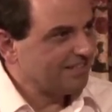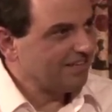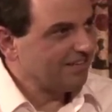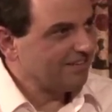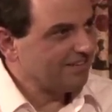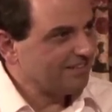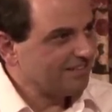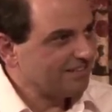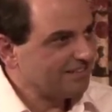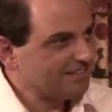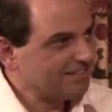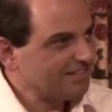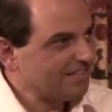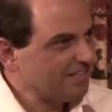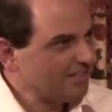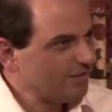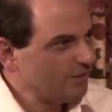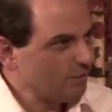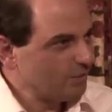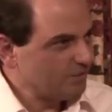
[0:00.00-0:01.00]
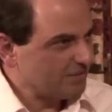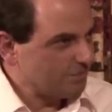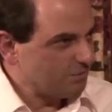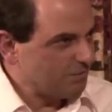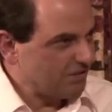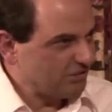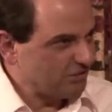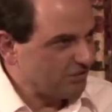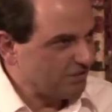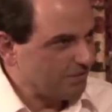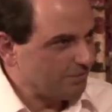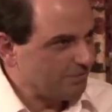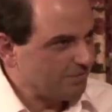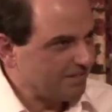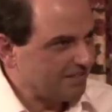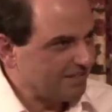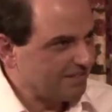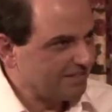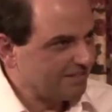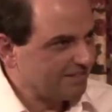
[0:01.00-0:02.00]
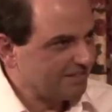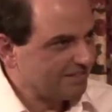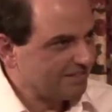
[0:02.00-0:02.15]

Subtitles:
another son-in-law's a bishop in